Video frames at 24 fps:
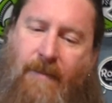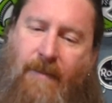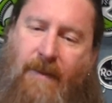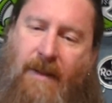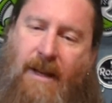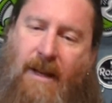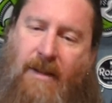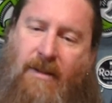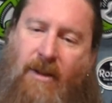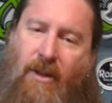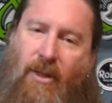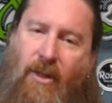
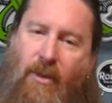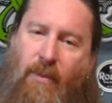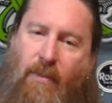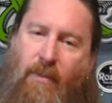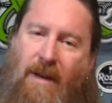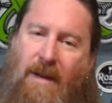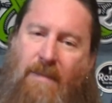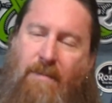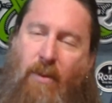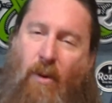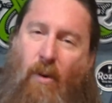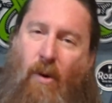gets a
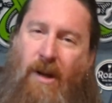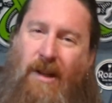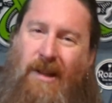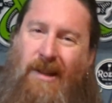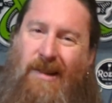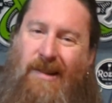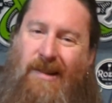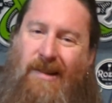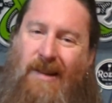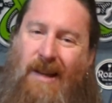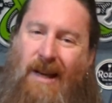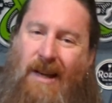
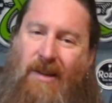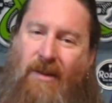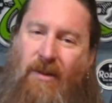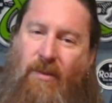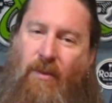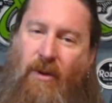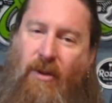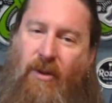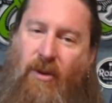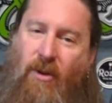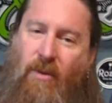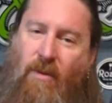
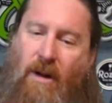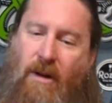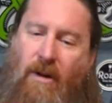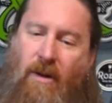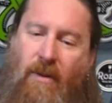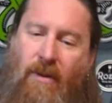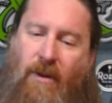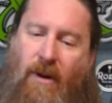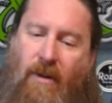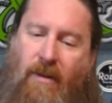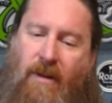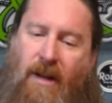3.6 with
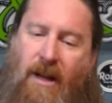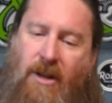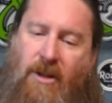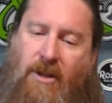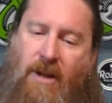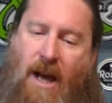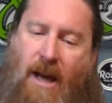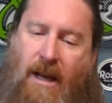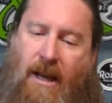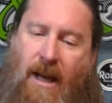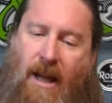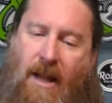213
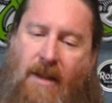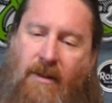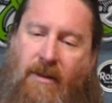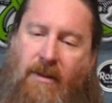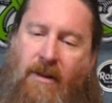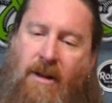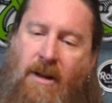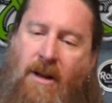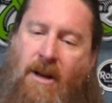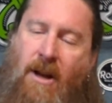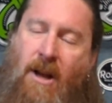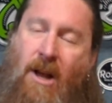
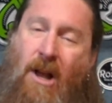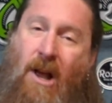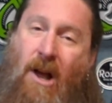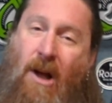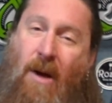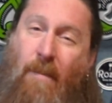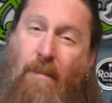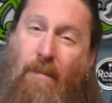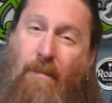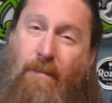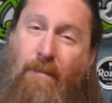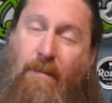check-ins.
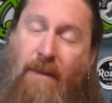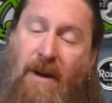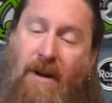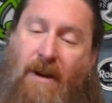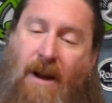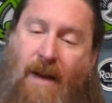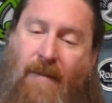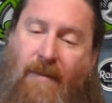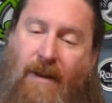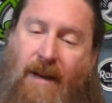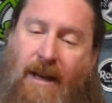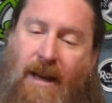
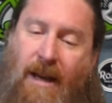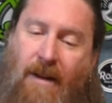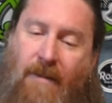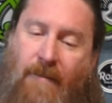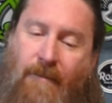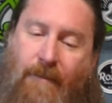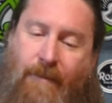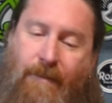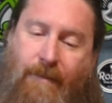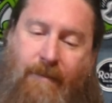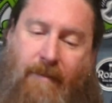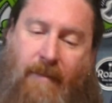Beer Advocate
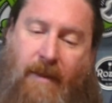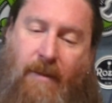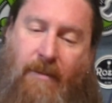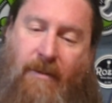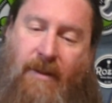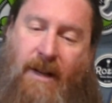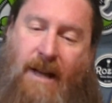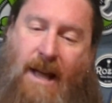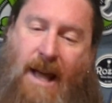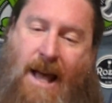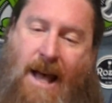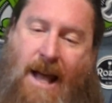
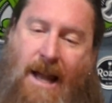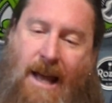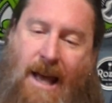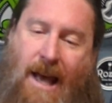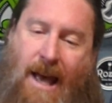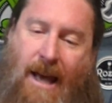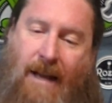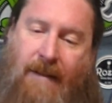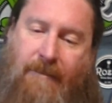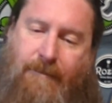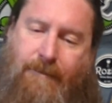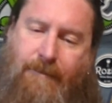was an
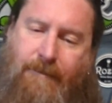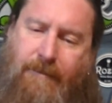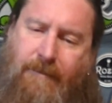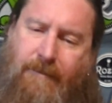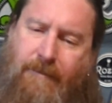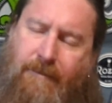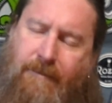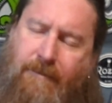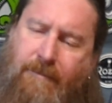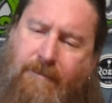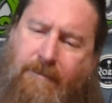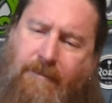NA.
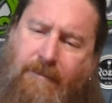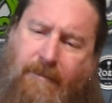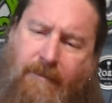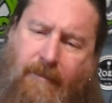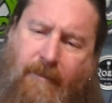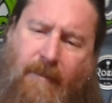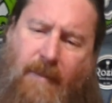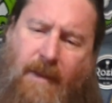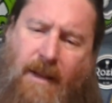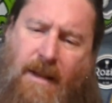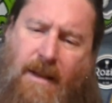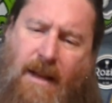
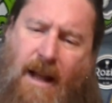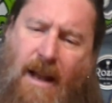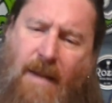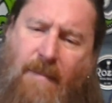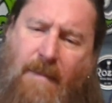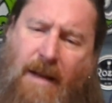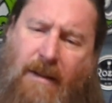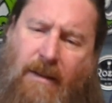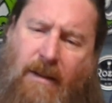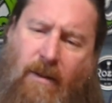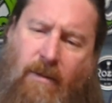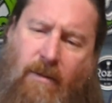And I
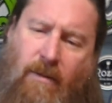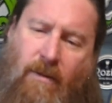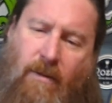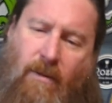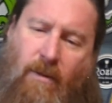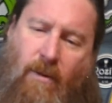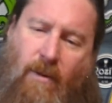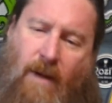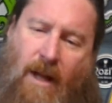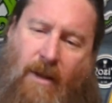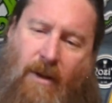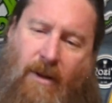meant to...
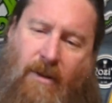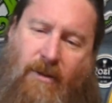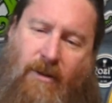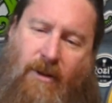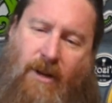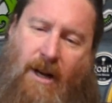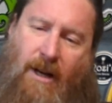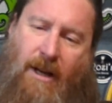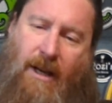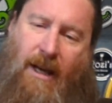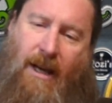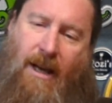Ooh, that looks
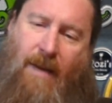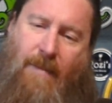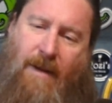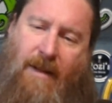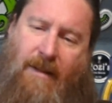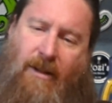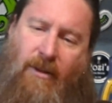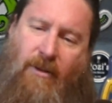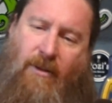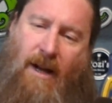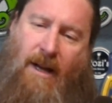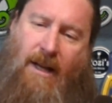chunky. I
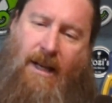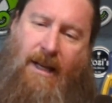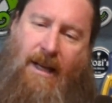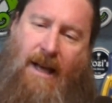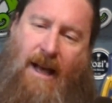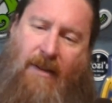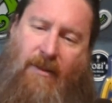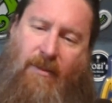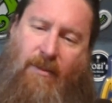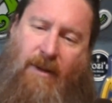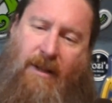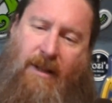meant to try to
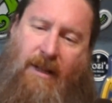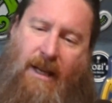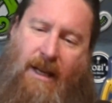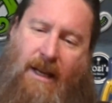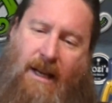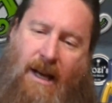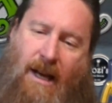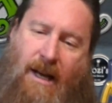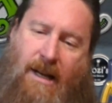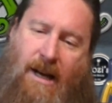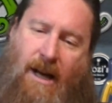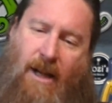guess what
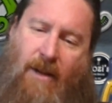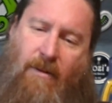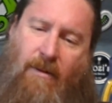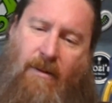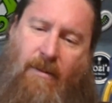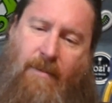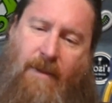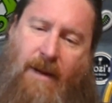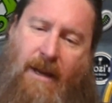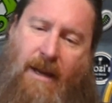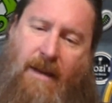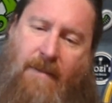the color
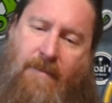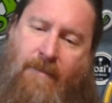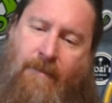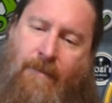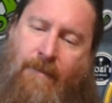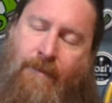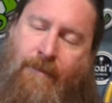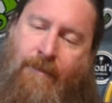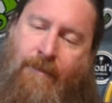would be,